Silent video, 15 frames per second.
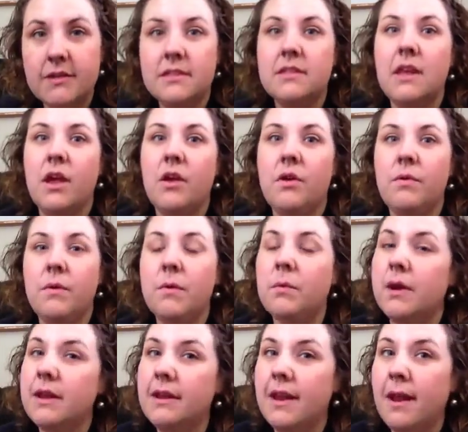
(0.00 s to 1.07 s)
so we were
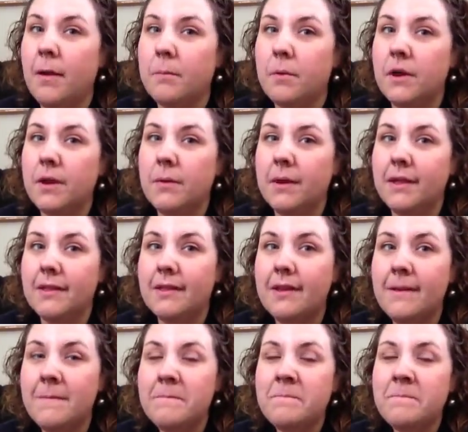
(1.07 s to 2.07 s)
in and out pretty quickly,